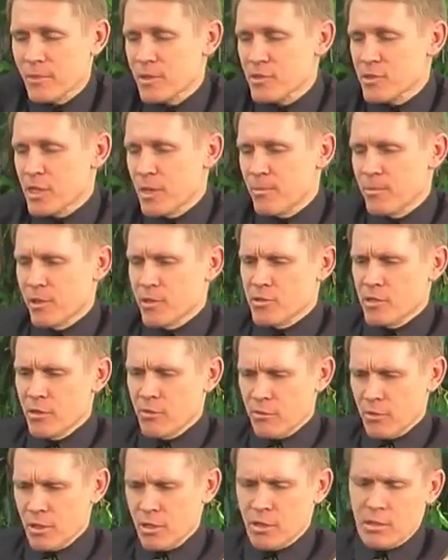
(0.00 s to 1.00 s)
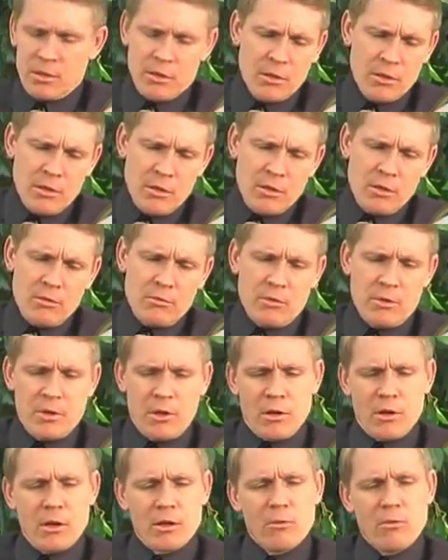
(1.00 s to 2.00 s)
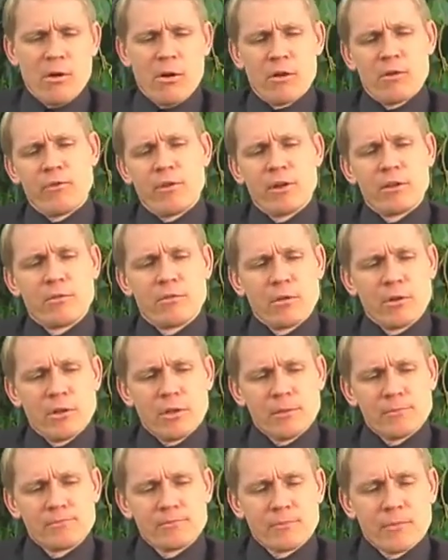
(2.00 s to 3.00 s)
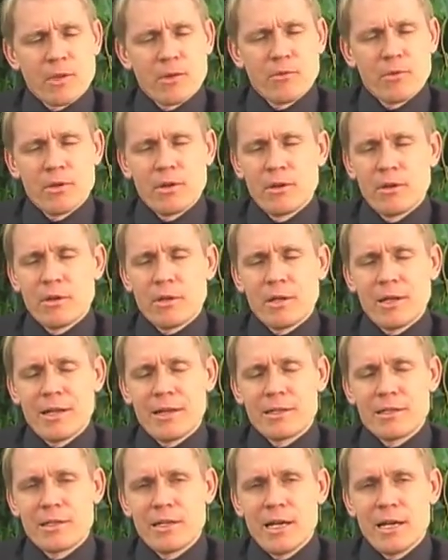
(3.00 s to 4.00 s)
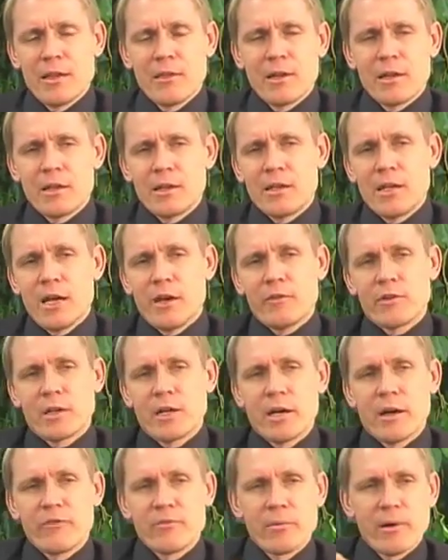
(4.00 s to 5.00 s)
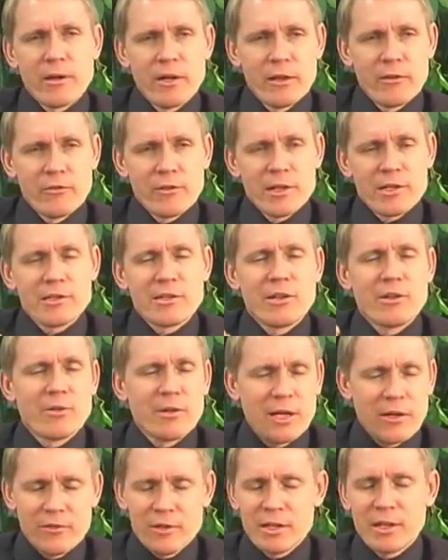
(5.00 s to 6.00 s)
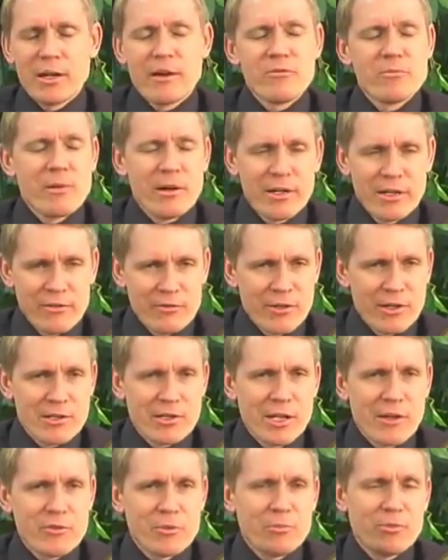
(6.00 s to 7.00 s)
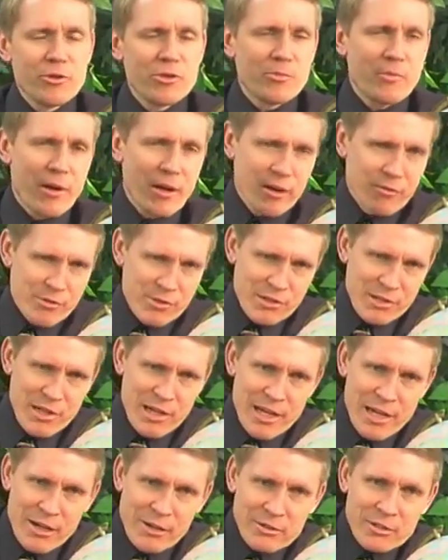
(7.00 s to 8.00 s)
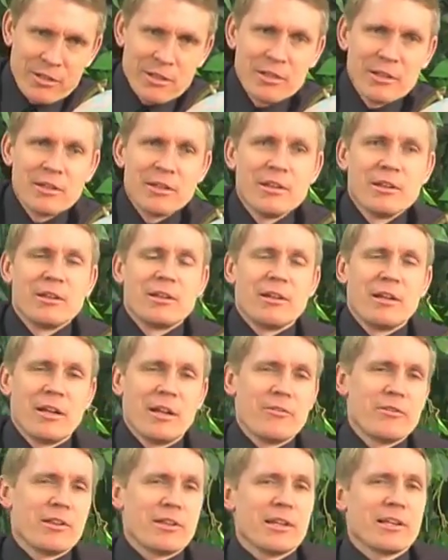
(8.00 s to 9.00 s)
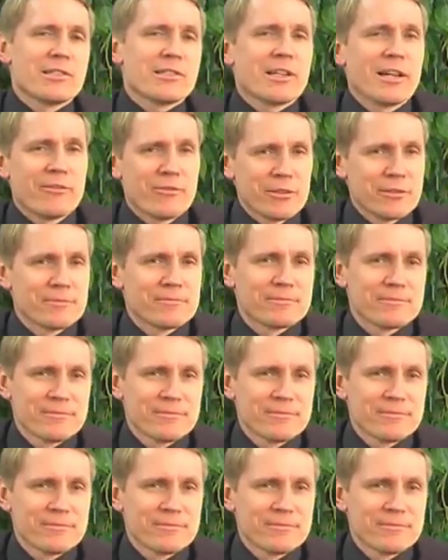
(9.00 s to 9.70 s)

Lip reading: Skeptics say, well, where do you get all the water to flood the world? Well, they're looking at it today thinking you have to cover Mount Everest. You don't have to cover Mount Everest. You have to push Mount Everest down, and everything gets covered.